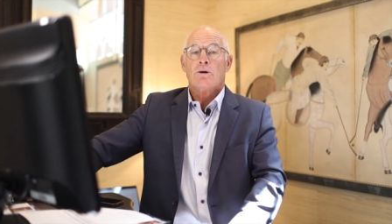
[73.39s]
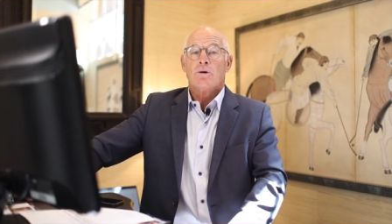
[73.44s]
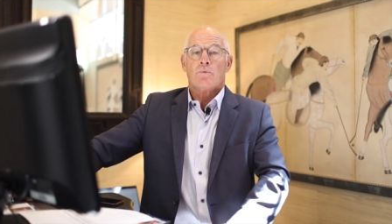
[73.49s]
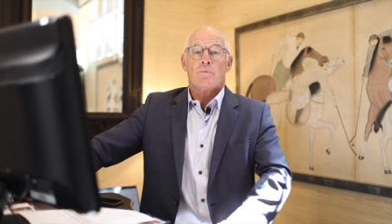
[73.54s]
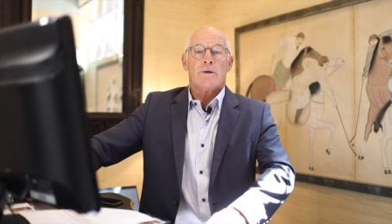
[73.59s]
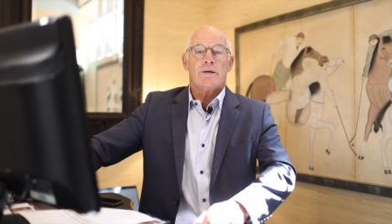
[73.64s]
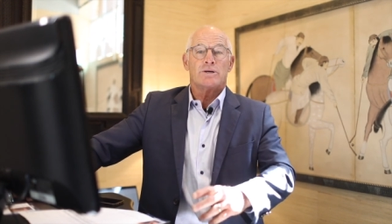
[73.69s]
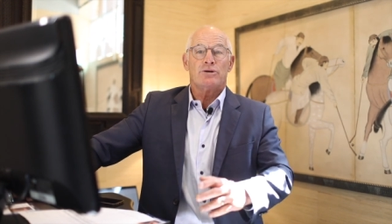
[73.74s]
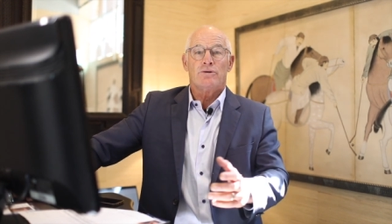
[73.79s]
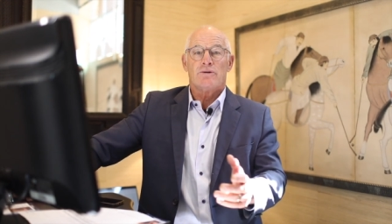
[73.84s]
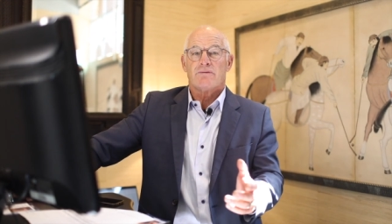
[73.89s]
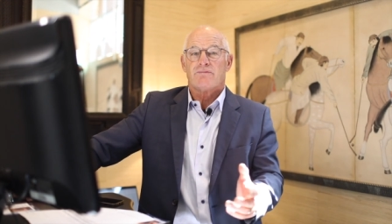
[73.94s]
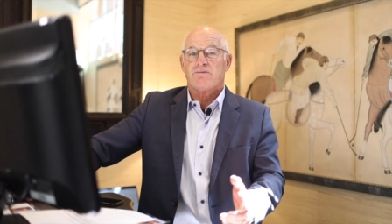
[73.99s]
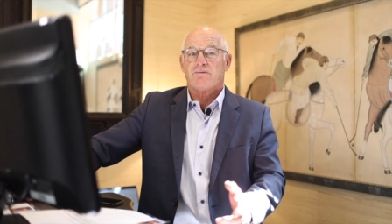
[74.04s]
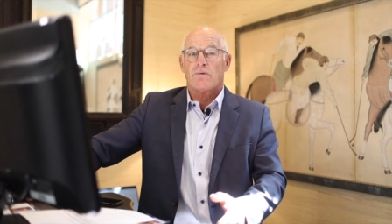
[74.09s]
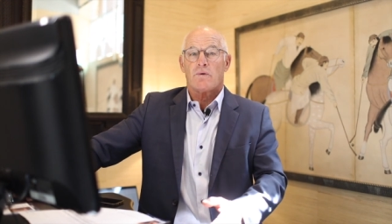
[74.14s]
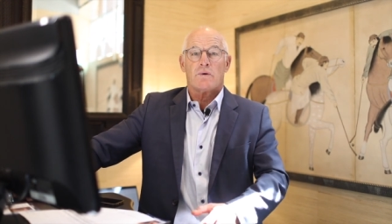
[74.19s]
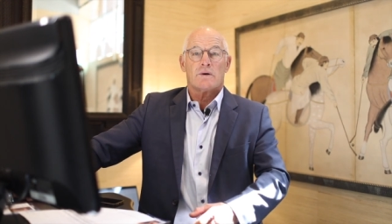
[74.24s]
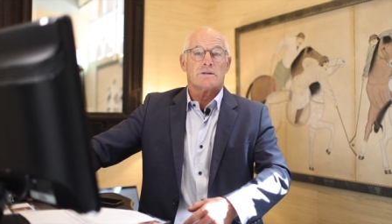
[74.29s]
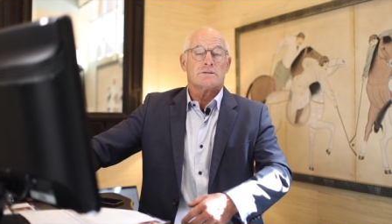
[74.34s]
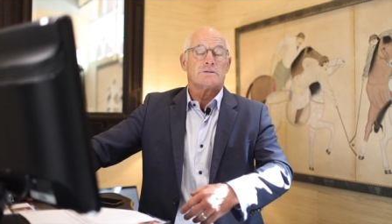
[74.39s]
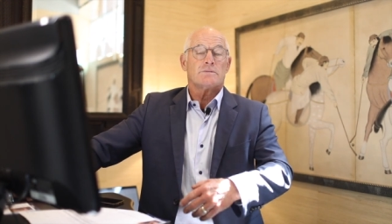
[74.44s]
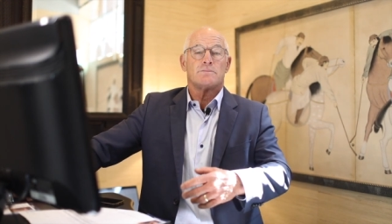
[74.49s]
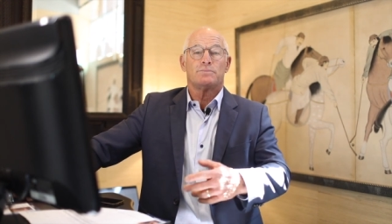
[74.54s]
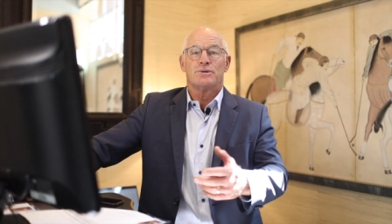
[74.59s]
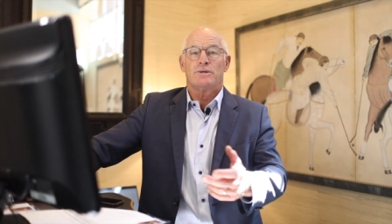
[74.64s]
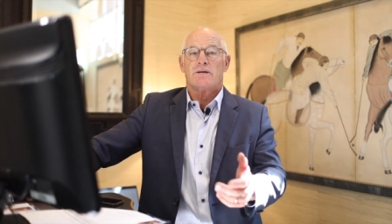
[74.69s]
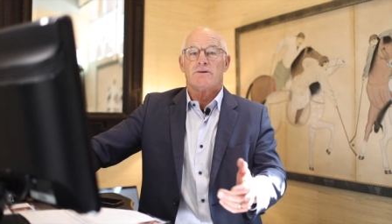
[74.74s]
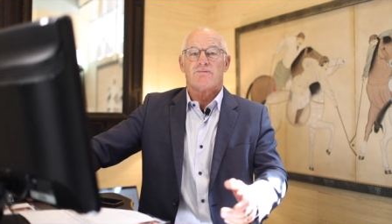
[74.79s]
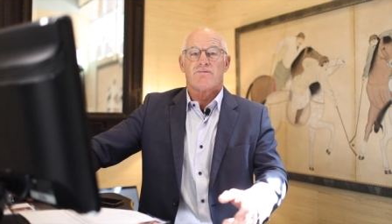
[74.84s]
redo the floors and
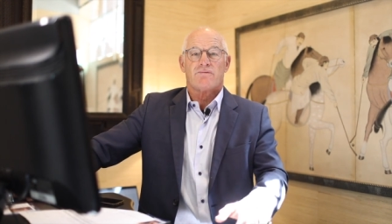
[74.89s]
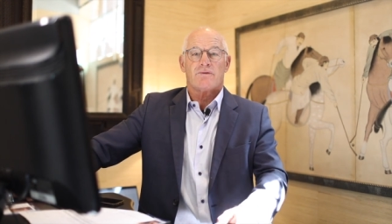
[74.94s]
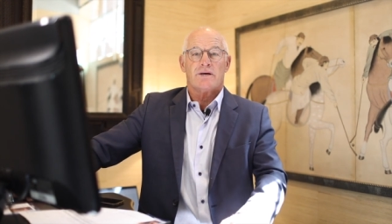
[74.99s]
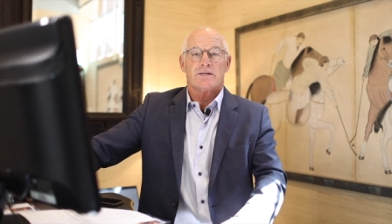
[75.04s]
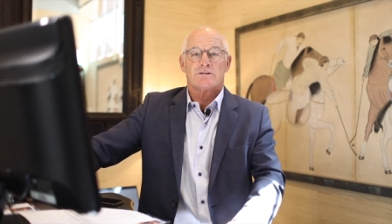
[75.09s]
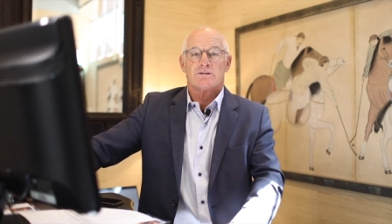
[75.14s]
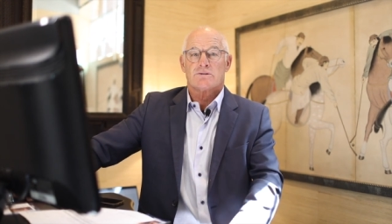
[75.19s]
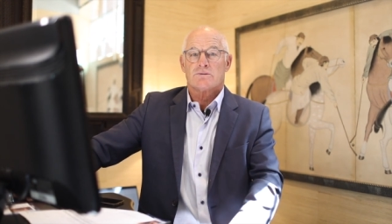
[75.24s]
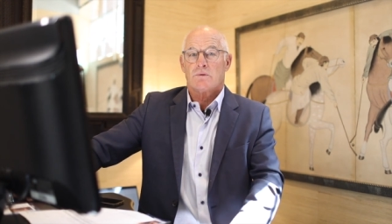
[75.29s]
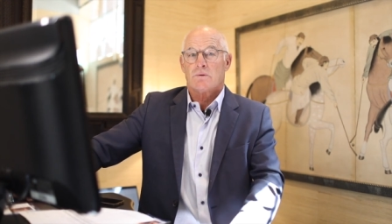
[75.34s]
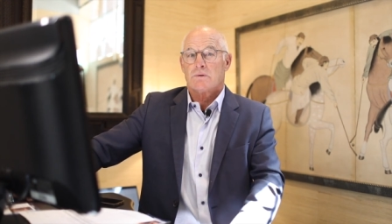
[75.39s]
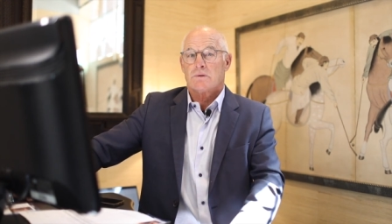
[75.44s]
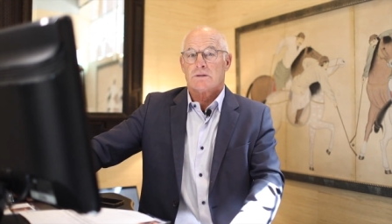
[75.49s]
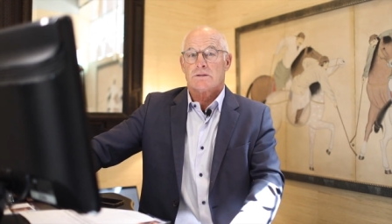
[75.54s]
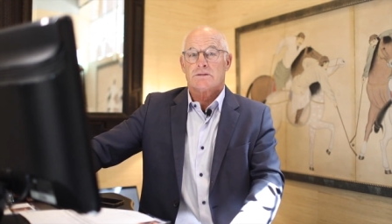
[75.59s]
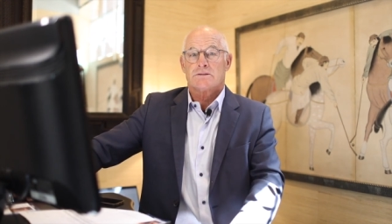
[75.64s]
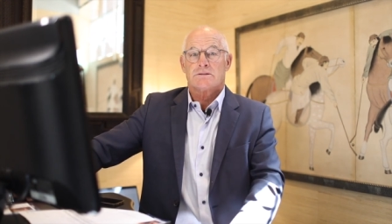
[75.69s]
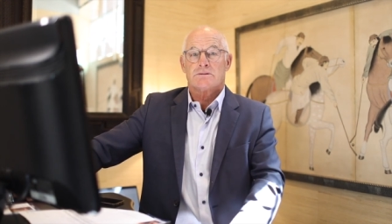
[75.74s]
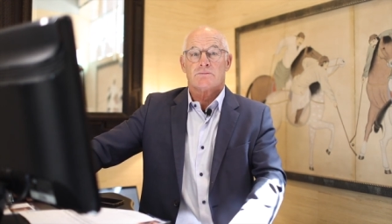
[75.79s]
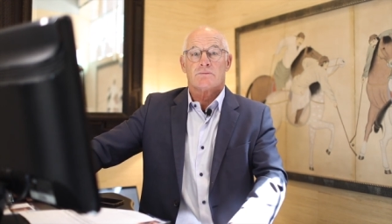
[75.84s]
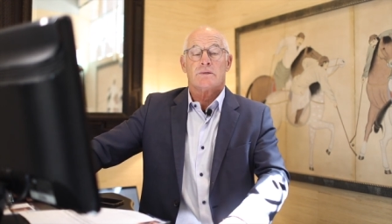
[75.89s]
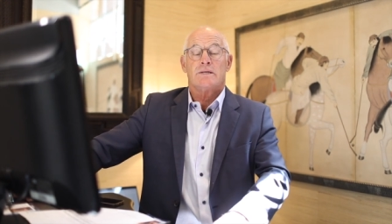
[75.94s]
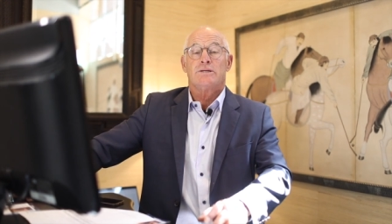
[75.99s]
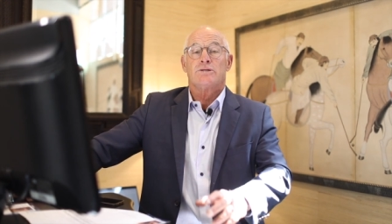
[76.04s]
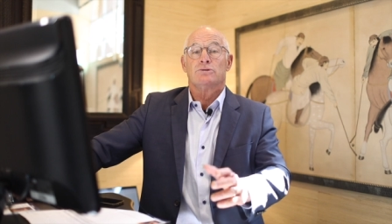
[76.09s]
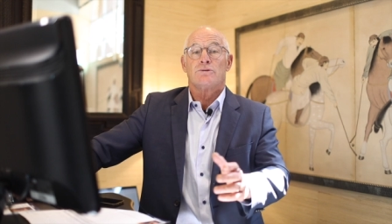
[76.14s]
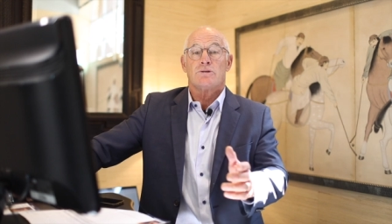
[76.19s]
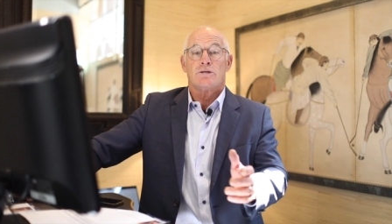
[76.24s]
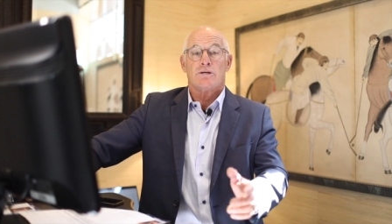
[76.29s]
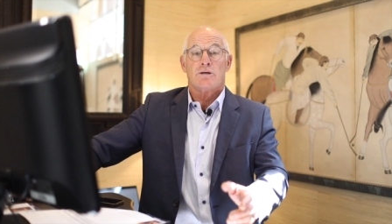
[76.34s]
put in French doors and
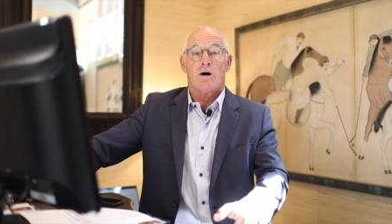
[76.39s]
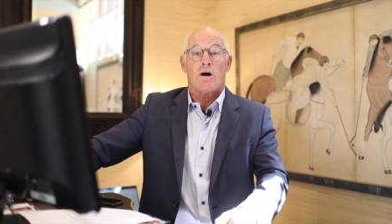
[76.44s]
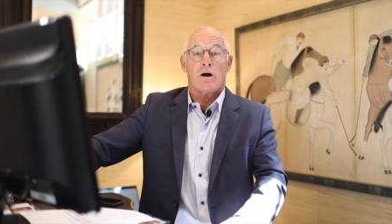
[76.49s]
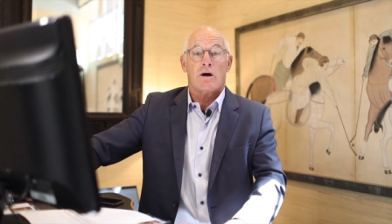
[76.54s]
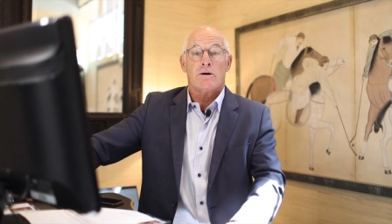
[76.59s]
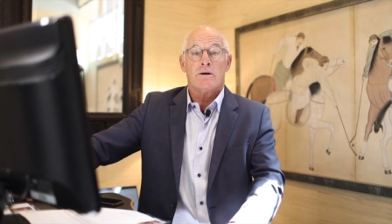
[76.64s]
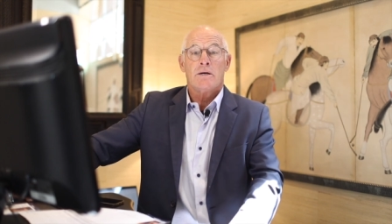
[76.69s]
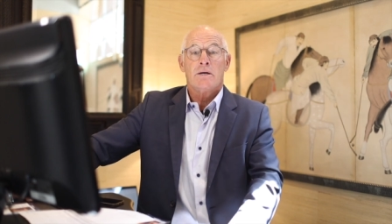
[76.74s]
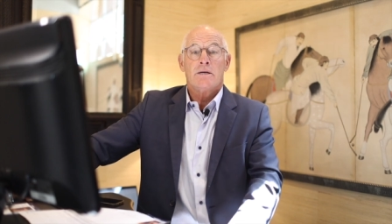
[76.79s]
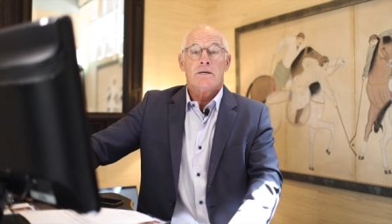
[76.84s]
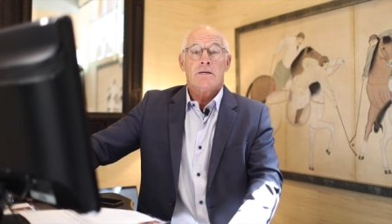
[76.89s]
redo the yard,